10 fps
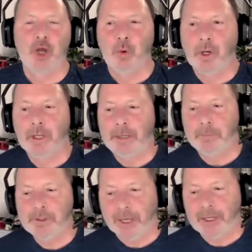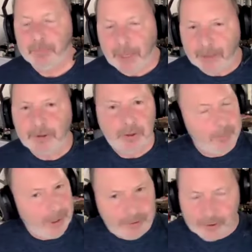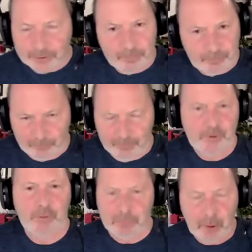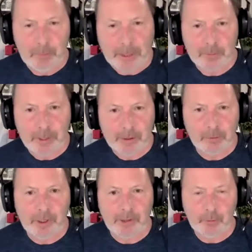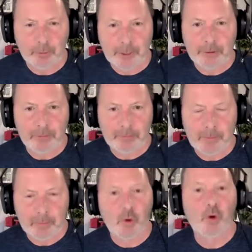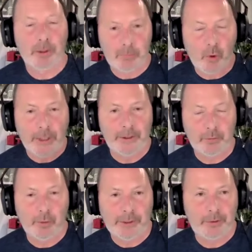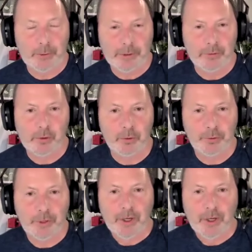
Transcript: Well, it was, again, back to the basis of, making my own life work better from a broken point at 23 years old.